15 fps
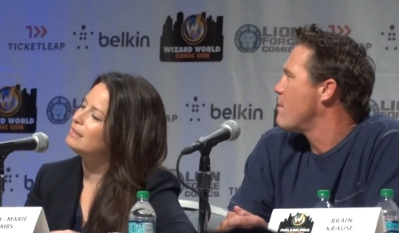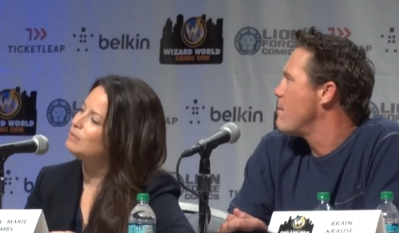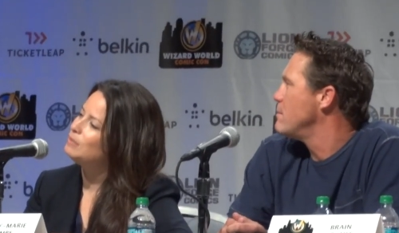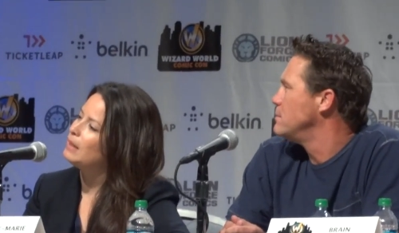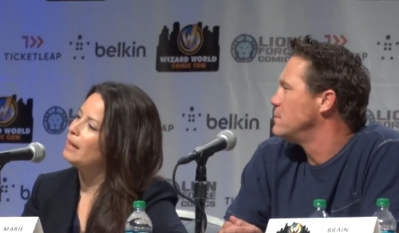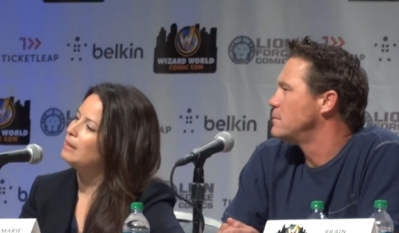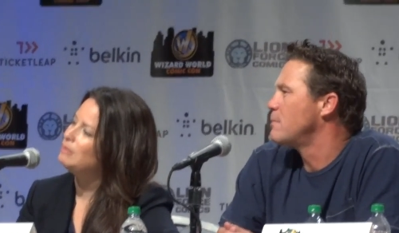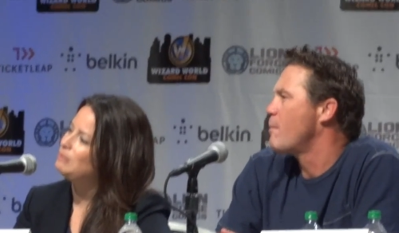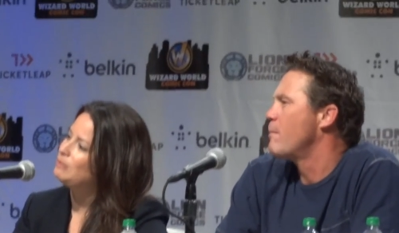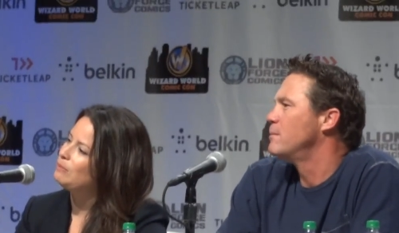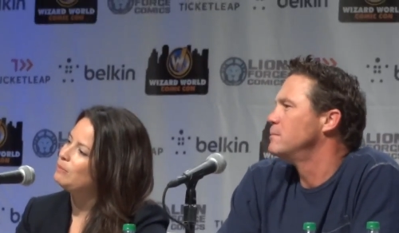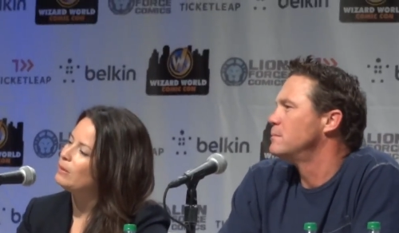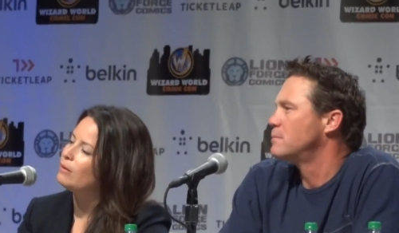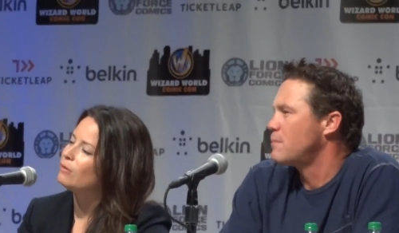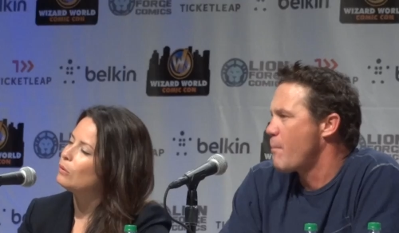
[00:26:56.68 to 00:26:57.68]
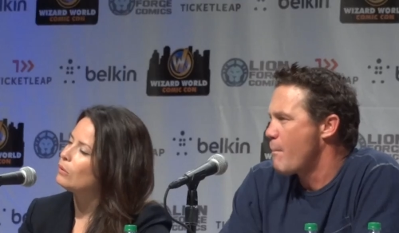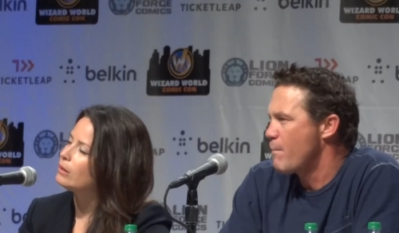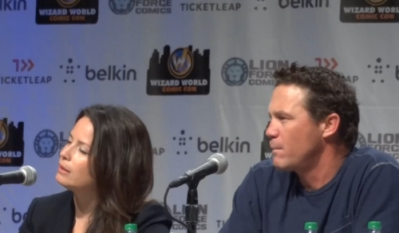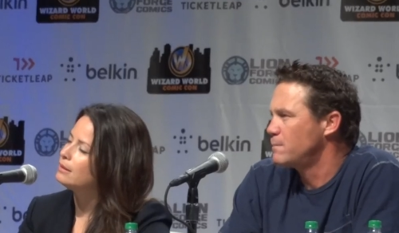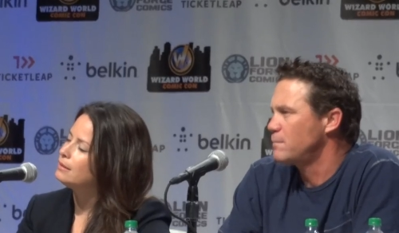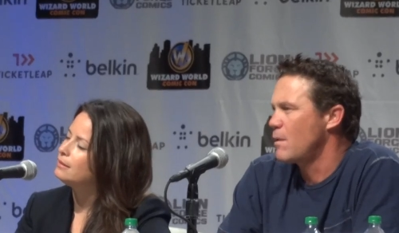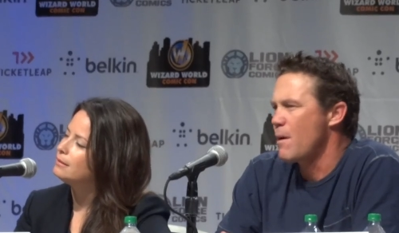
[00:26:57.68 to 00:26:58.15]
Speaker 1: yeah. But of
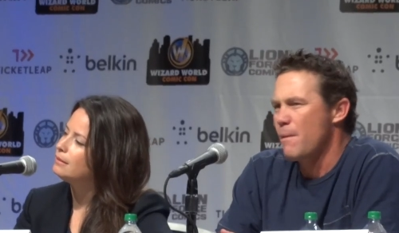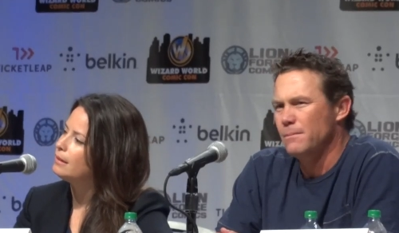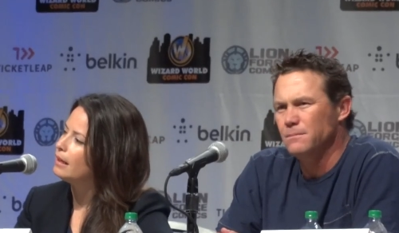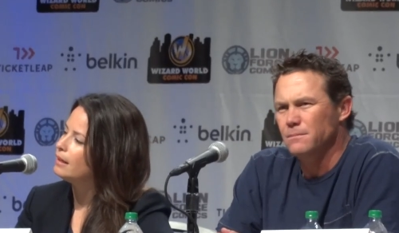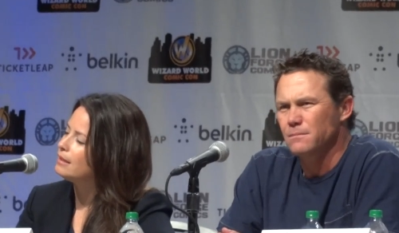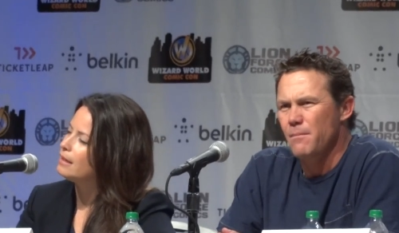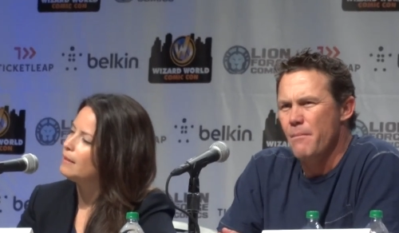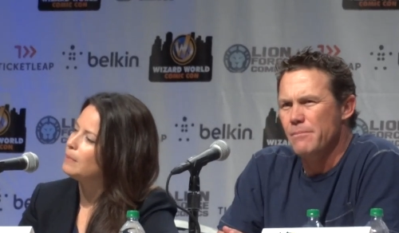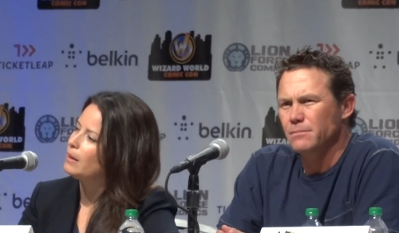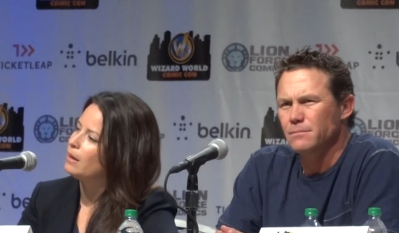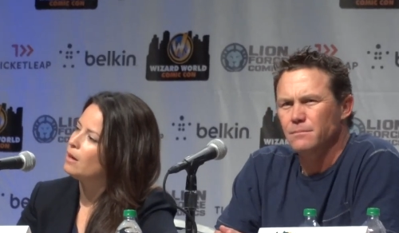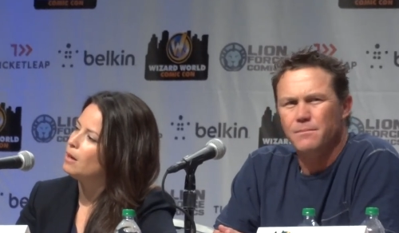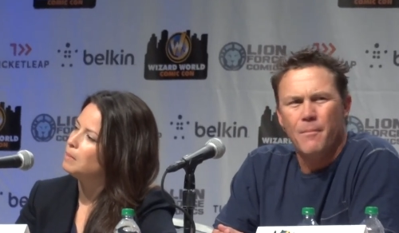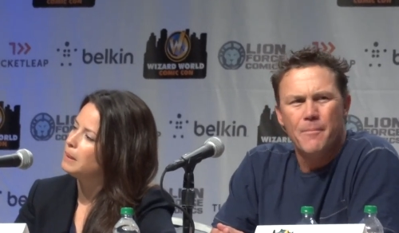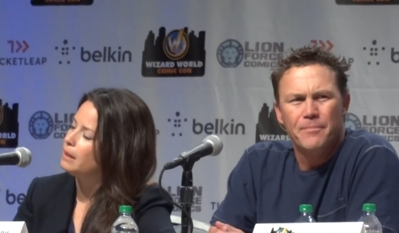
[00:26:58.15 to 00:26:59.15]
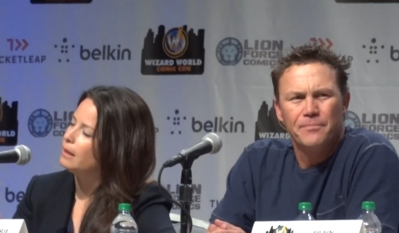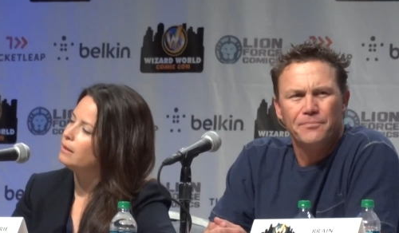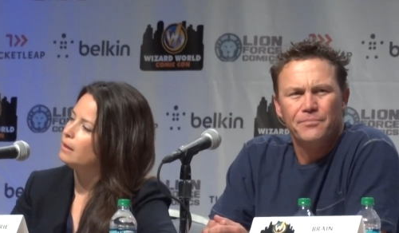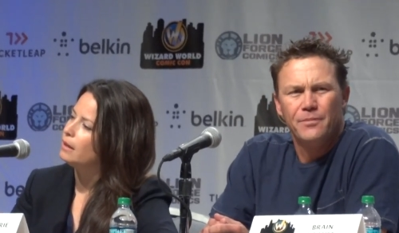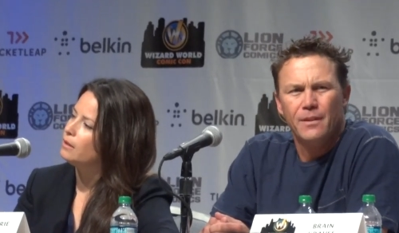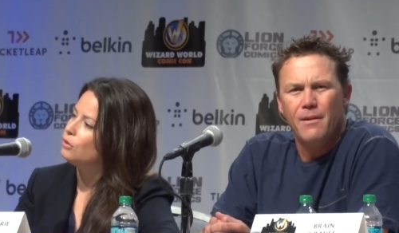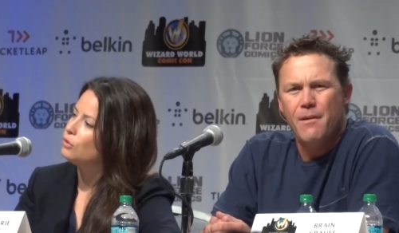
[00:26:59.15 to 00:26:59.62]
course, anytime they call me,
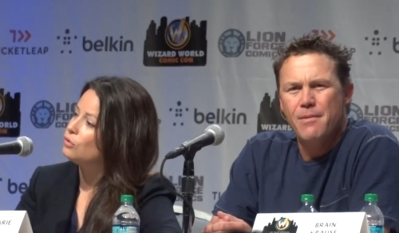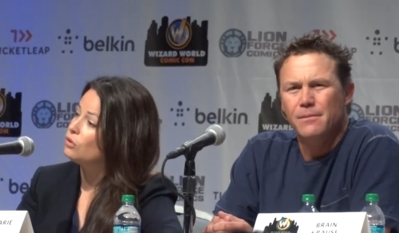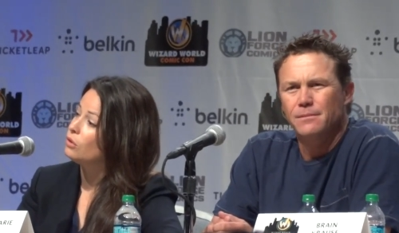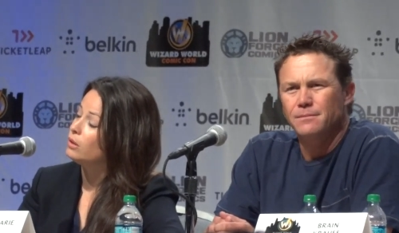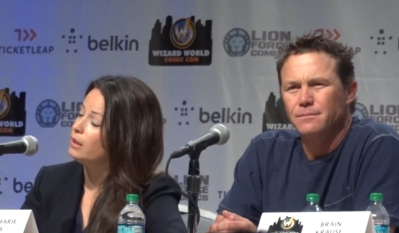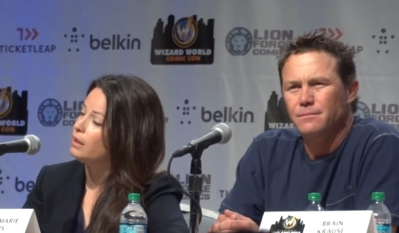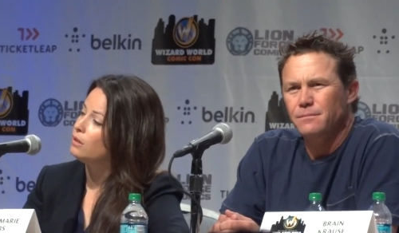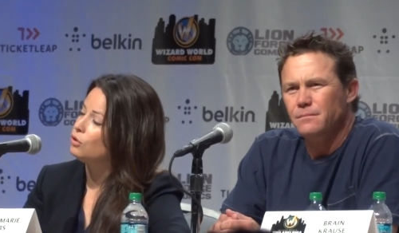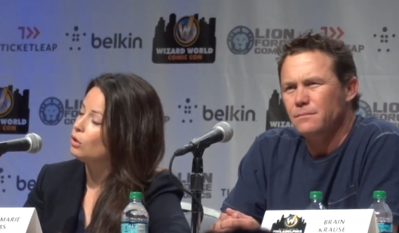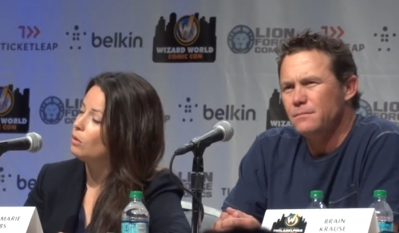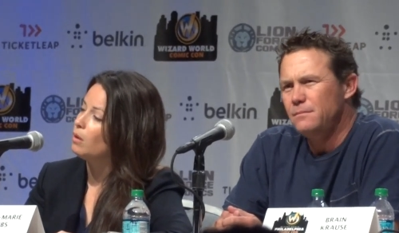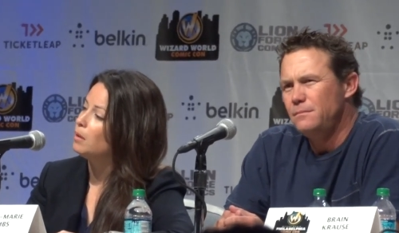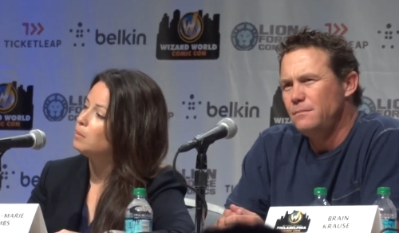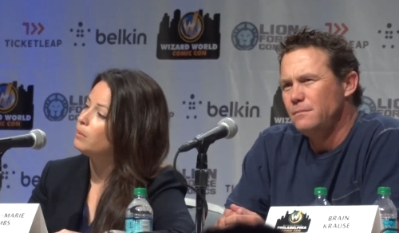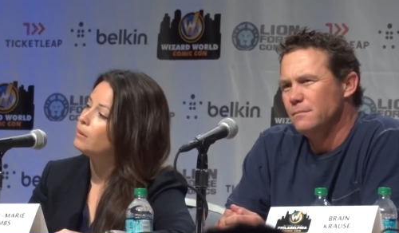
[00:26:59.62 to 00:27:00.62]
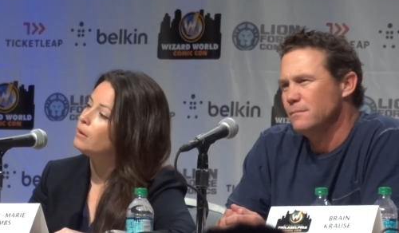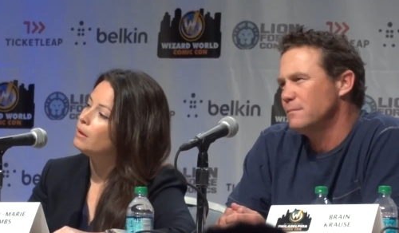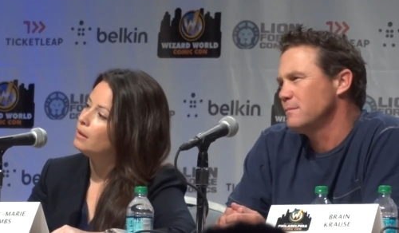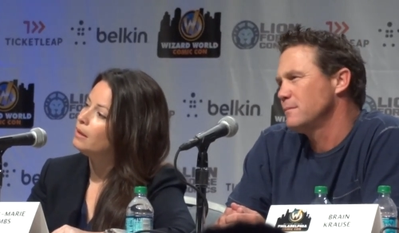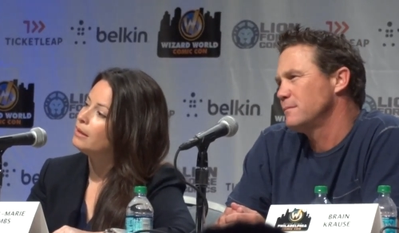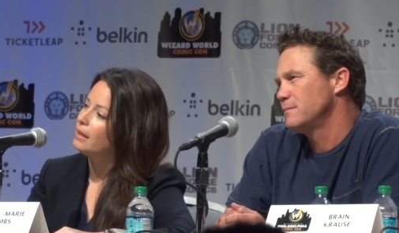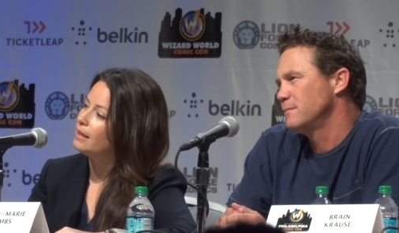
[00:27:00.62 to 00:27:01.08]
I, I usually show up.
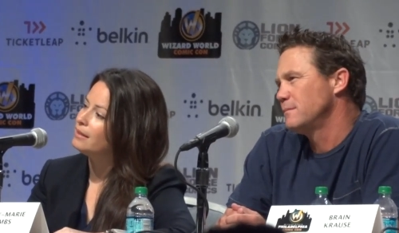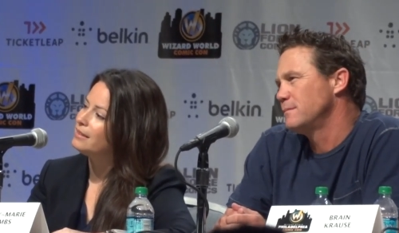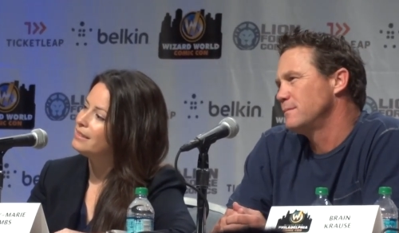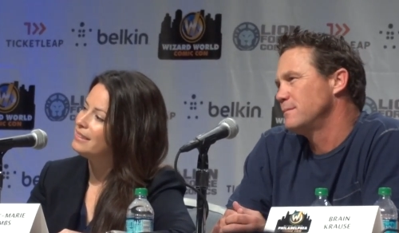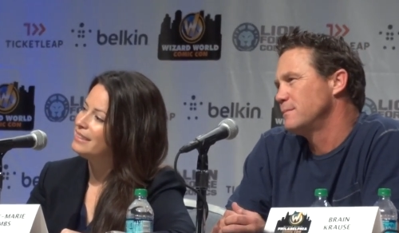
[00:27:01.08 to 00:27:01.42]
Yes.